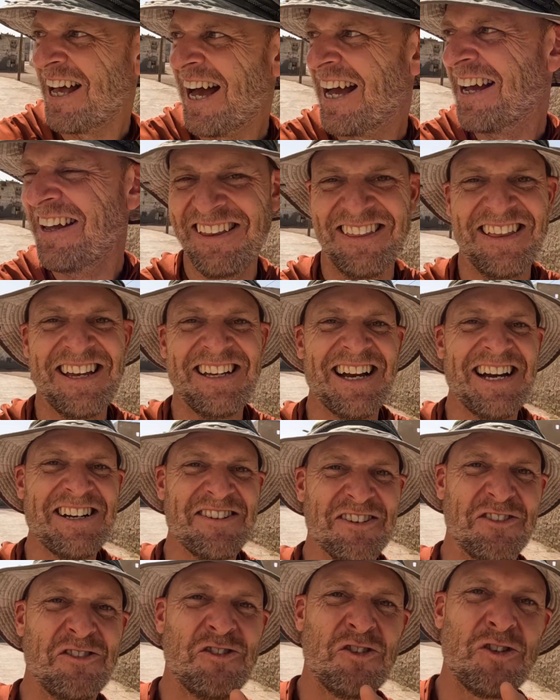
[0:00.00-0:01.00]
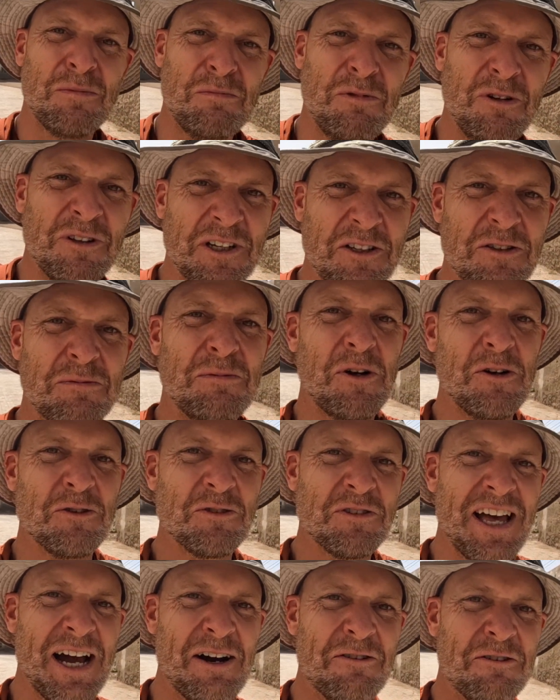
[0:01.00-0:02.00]
I think I just triple
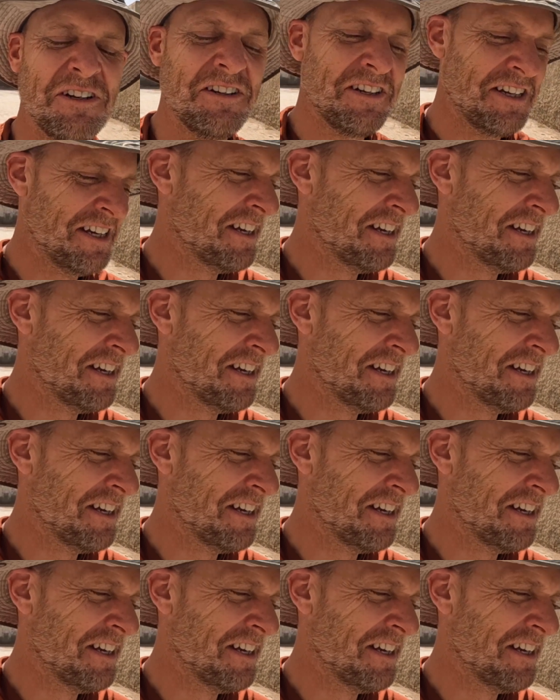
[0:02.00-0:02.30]
exposed that one.